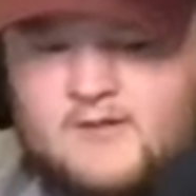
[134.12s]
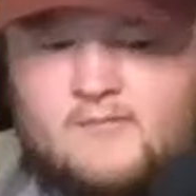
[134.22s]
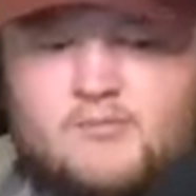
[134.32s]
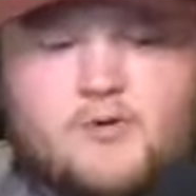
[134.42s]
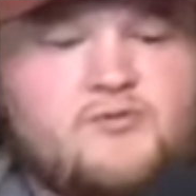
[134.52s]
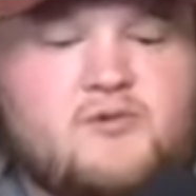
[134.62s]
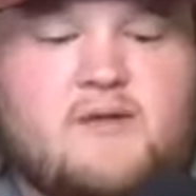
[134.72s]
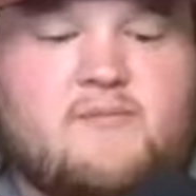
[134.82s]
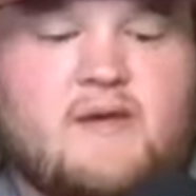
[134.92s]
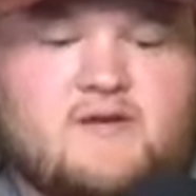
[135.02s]
both
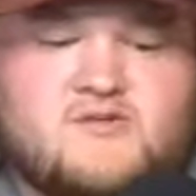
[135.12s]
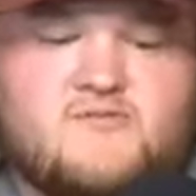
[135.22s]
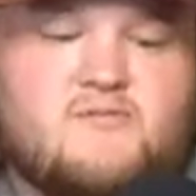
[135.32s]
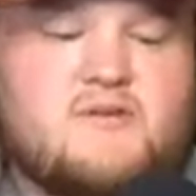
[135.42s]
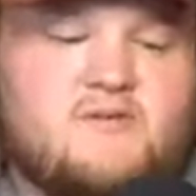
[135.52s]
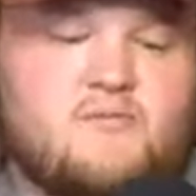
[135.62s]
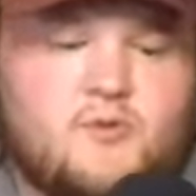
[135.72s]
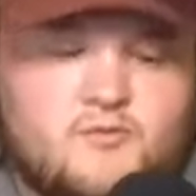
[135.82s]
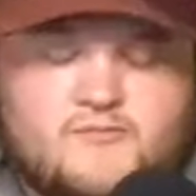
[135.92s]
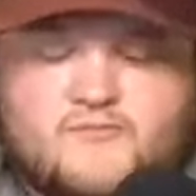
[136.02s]
linebackers from Nick
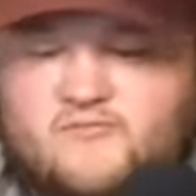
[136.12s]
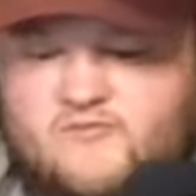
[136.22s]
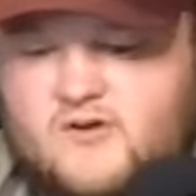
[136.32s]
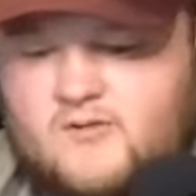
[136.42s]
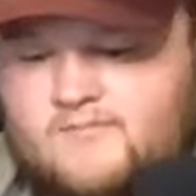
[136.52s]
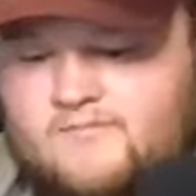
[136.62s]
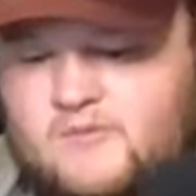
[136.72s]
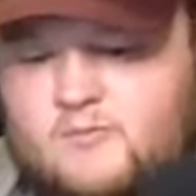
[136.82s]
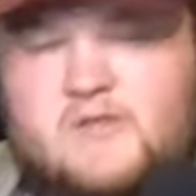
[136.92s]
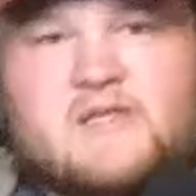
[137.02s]
Bolton from
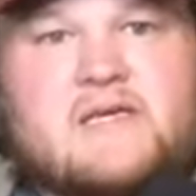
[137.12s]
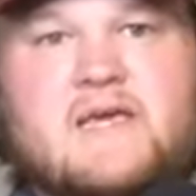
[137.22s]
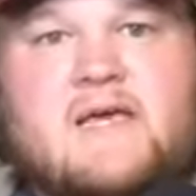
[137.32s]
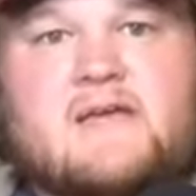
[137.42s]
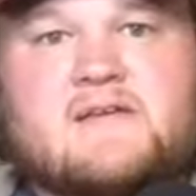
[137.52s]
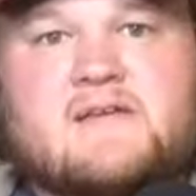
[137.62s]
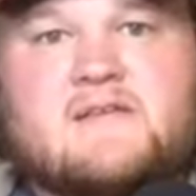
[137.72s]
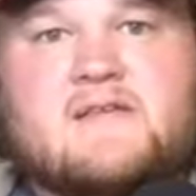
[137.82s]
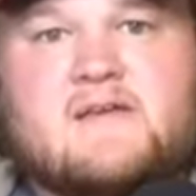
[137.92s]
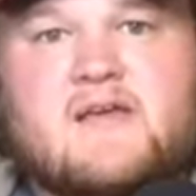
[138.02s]
Willie Gay and
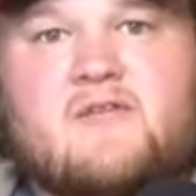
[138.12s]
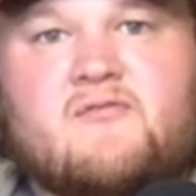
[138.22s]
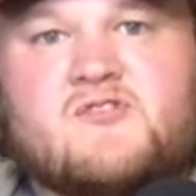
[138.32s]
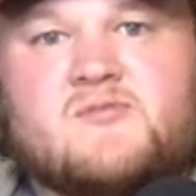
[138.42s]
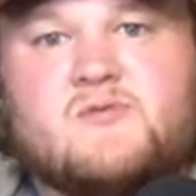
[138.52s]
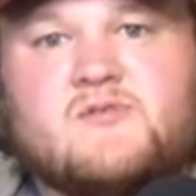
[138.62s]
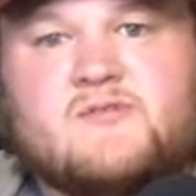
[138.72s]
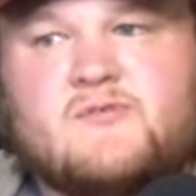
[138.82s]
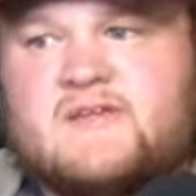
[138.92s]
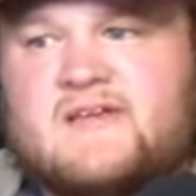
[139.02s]
and the coverage ability.
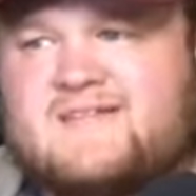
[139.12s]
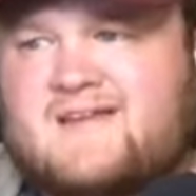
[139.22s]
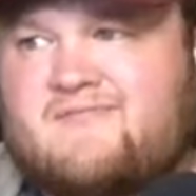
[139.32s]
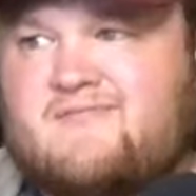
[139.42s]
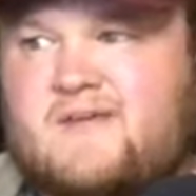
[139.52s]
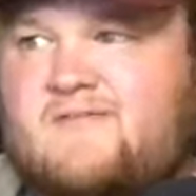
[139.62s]
Willie Gay's had a, like